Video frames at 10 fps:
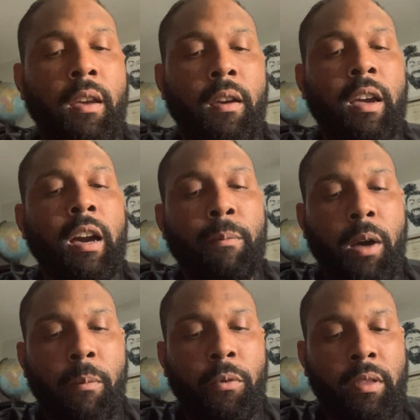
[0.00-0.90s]
come
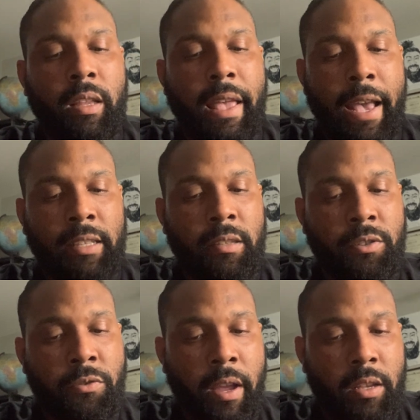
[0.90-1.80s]
up with an exit
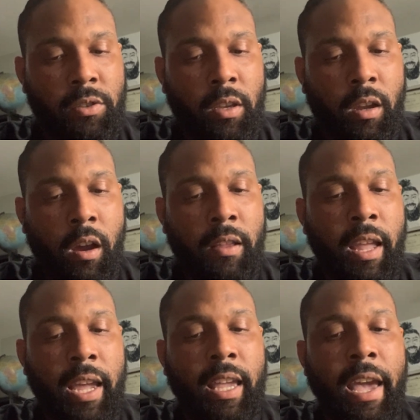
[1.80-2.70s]
strategy on
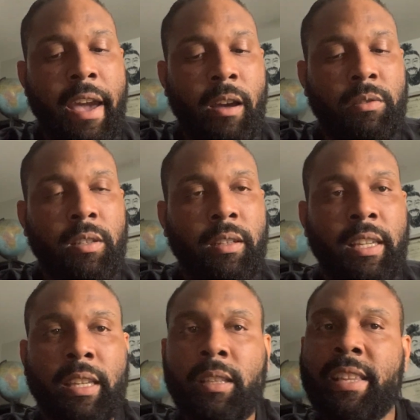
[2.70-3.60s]
like how to
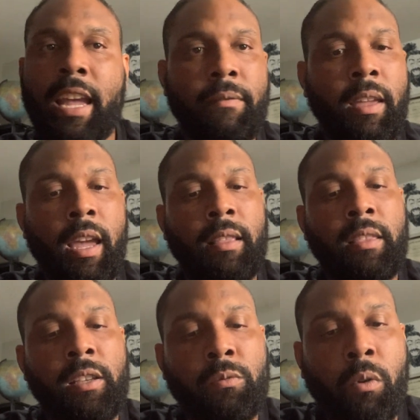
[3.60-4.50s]
navigate
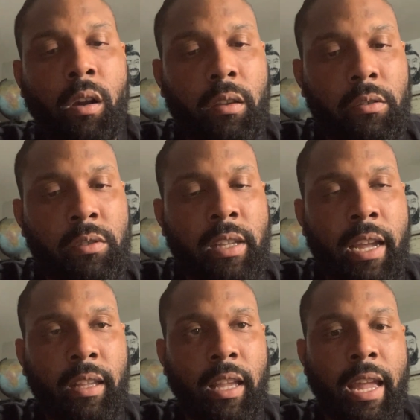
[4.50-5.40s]
these waters and how
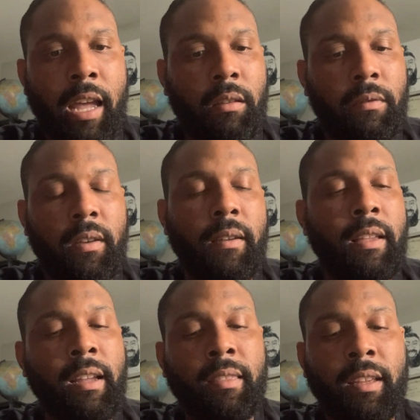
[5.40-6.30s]
to get out of it.
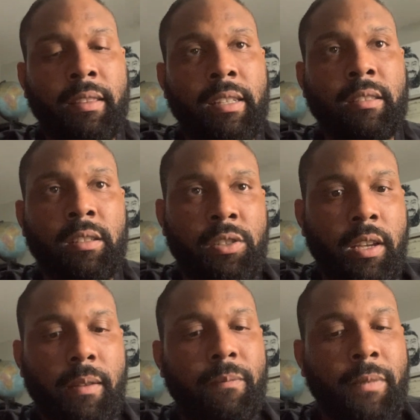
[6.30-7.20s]
And I think that's
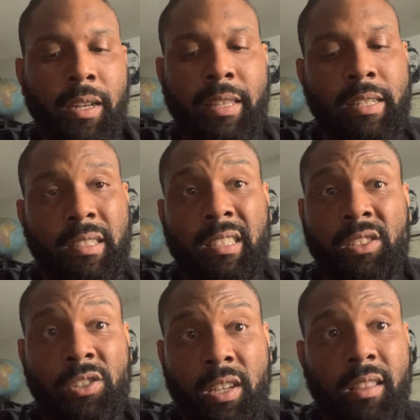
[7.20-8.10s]
legit. Like, that's a
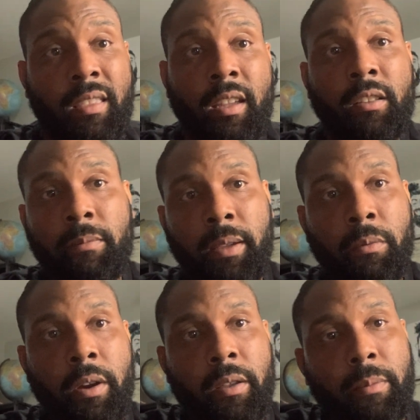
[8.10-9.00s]
legit thing to be
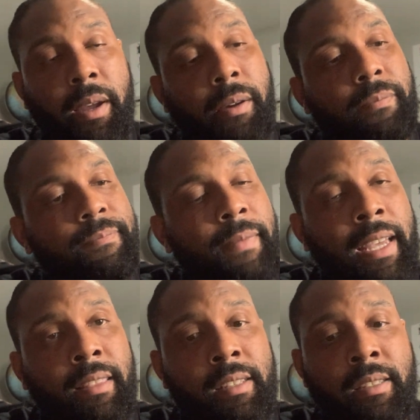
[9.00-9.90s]
worried about
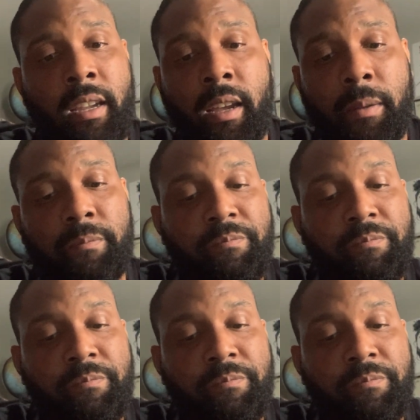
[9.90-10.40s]
at this time.